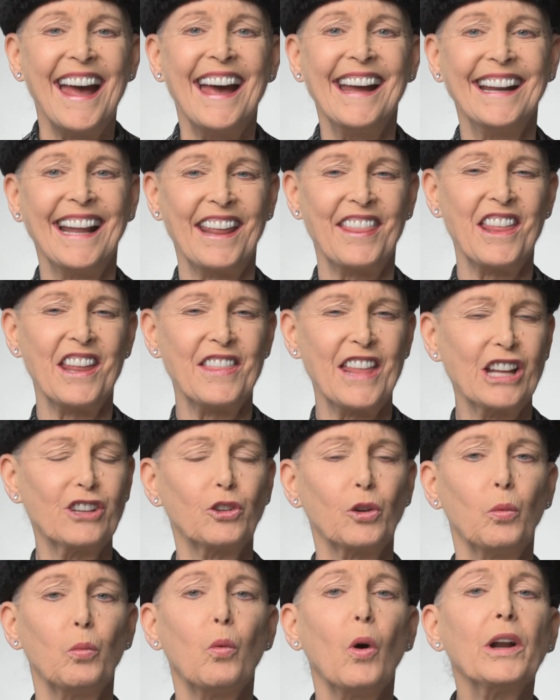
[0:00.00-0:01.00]
And I think
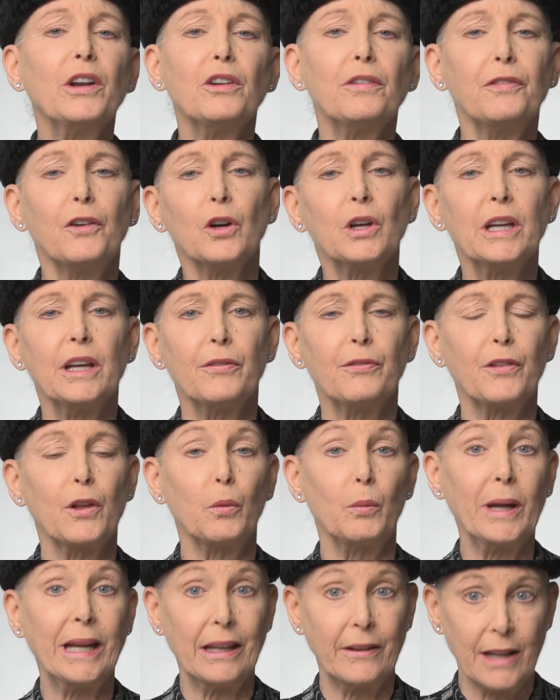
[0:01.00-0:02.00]
that's a wonderful gift
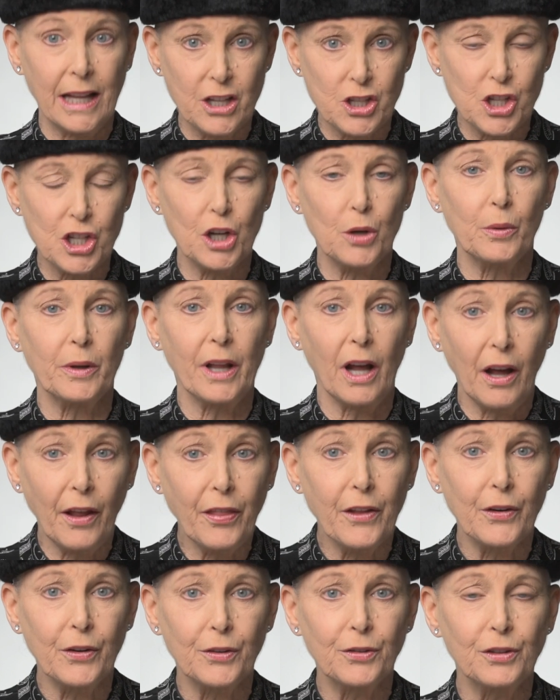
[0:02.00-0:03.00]
that we can then share with
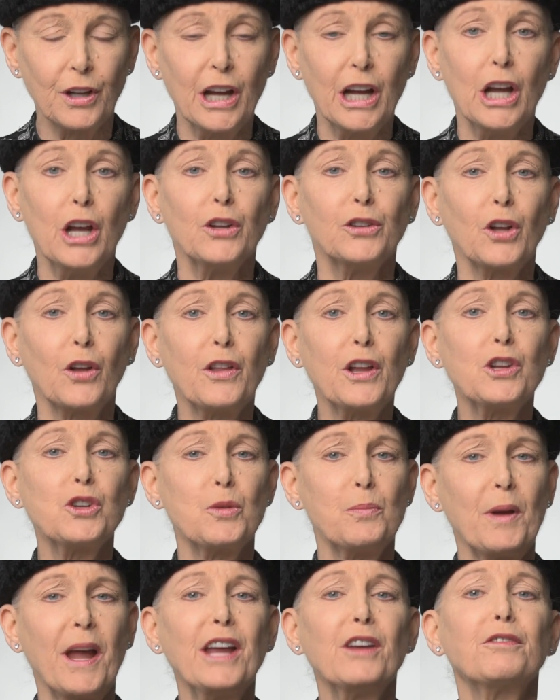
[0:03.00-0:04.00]
others so that
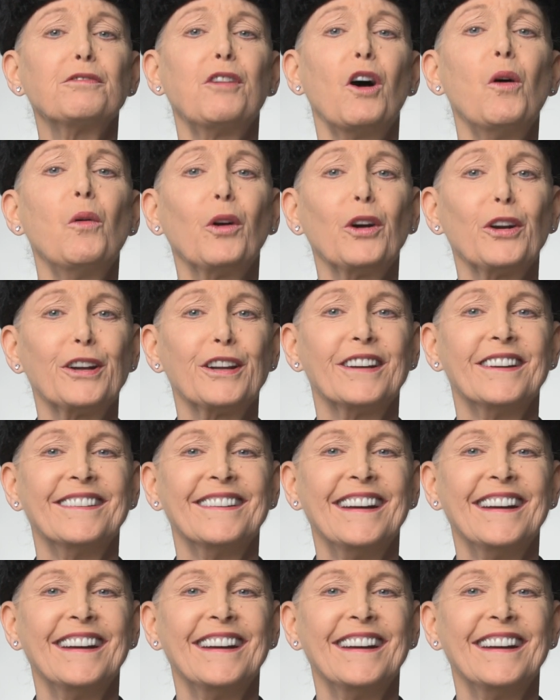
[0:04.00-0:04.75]
you pay it forward.